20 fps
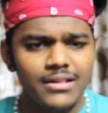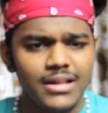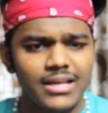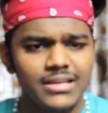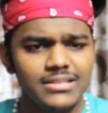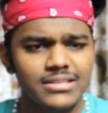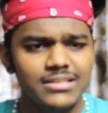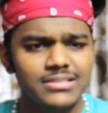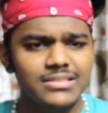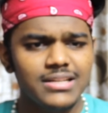
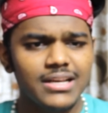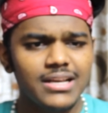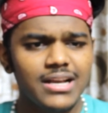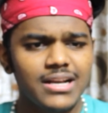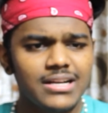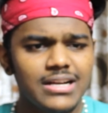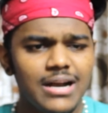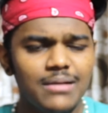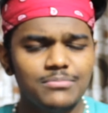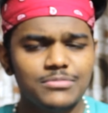like, this, like
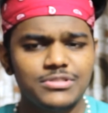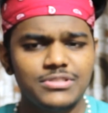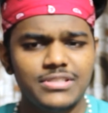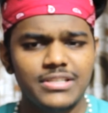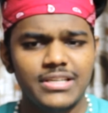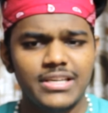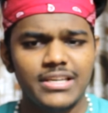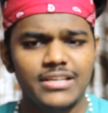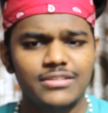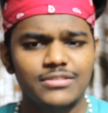a gum
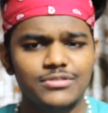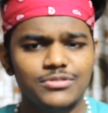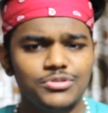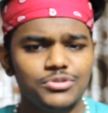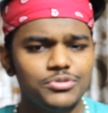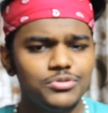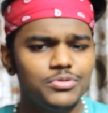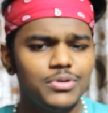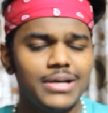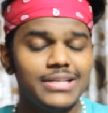sticking
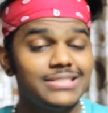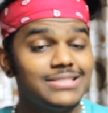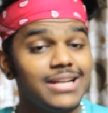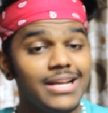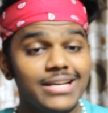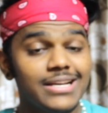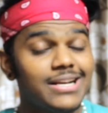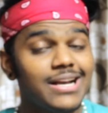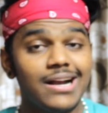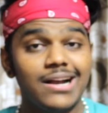to, it's
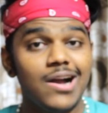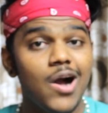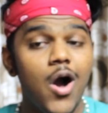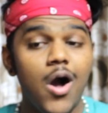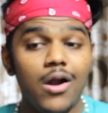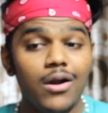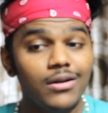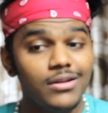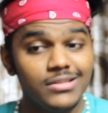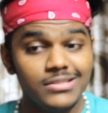like
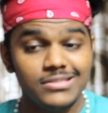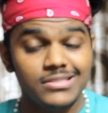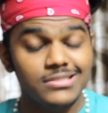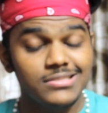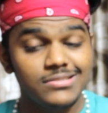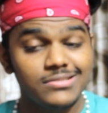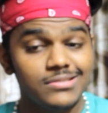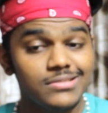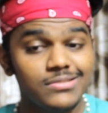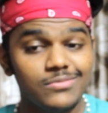all
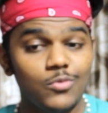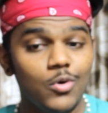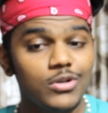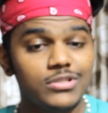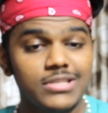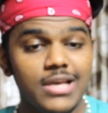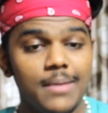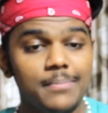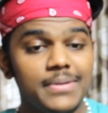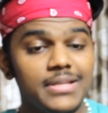this,
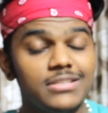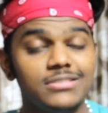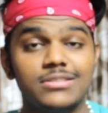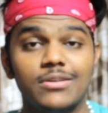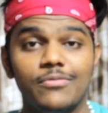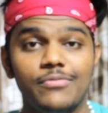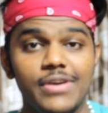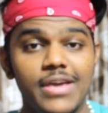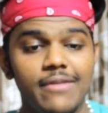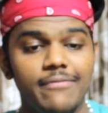what's happening is
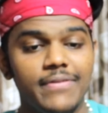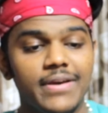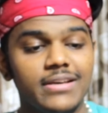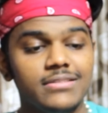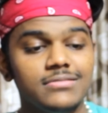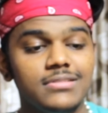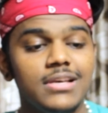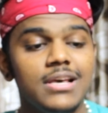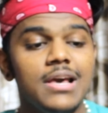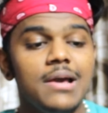a
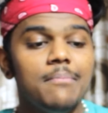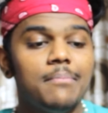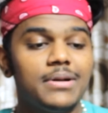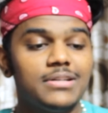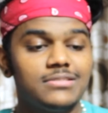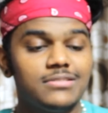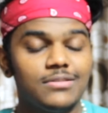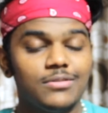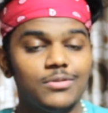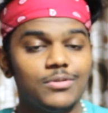VFX,
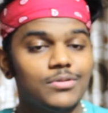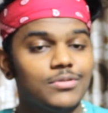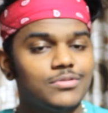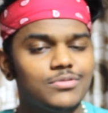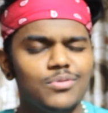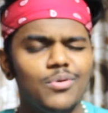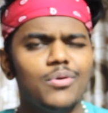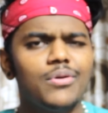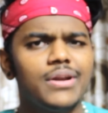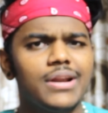but it looks
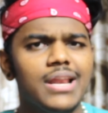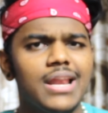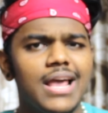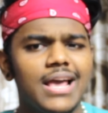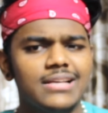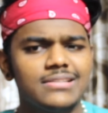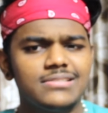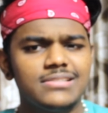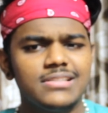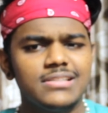so
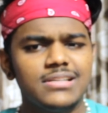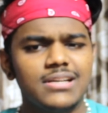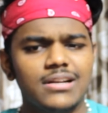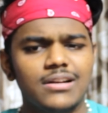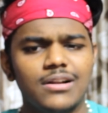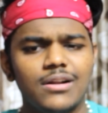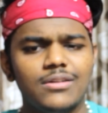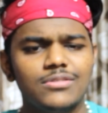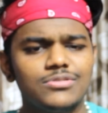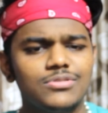realistic,
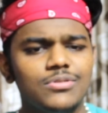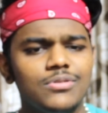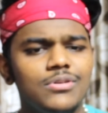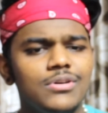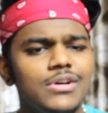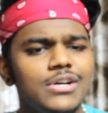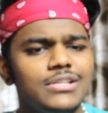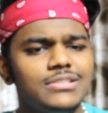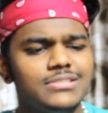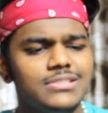and
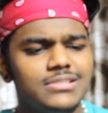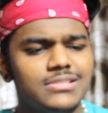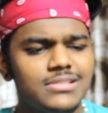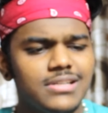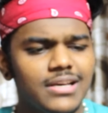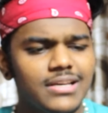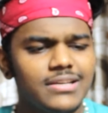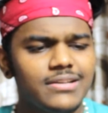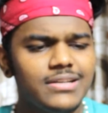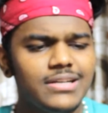also just
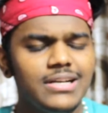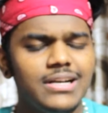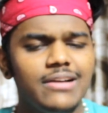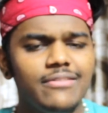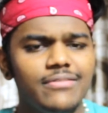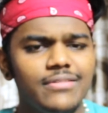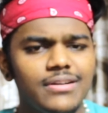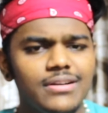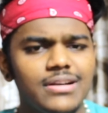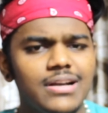like
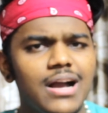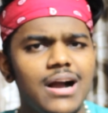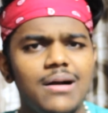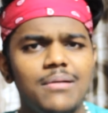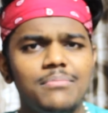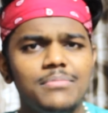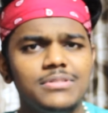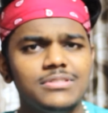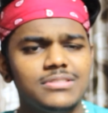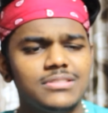
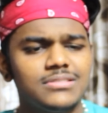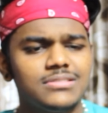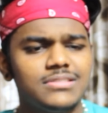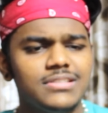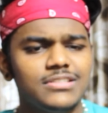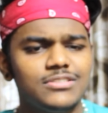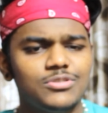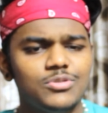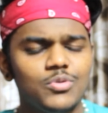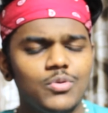gum, it just
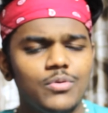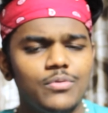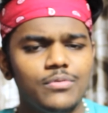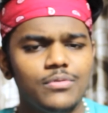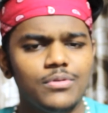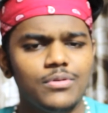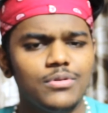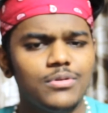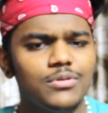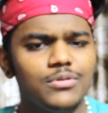sticks to,
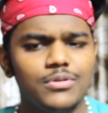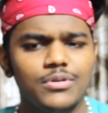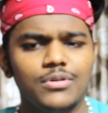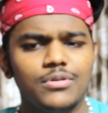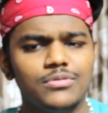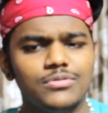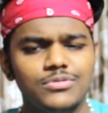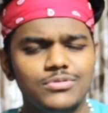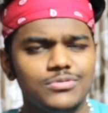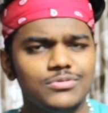you
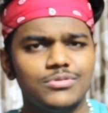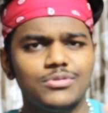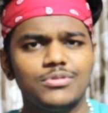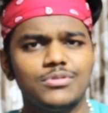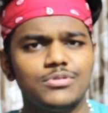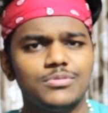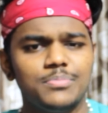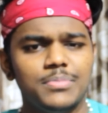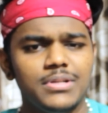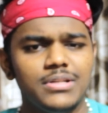know, to
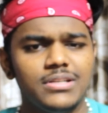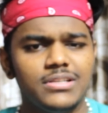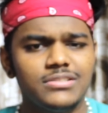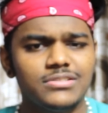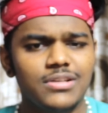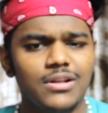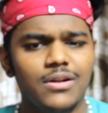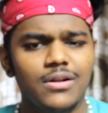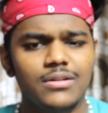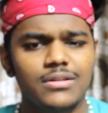those
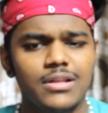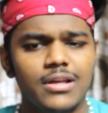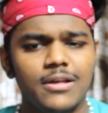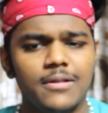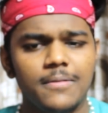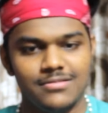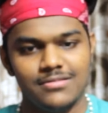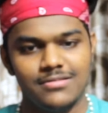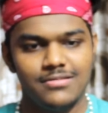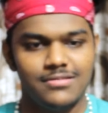buildings and all
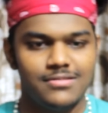that.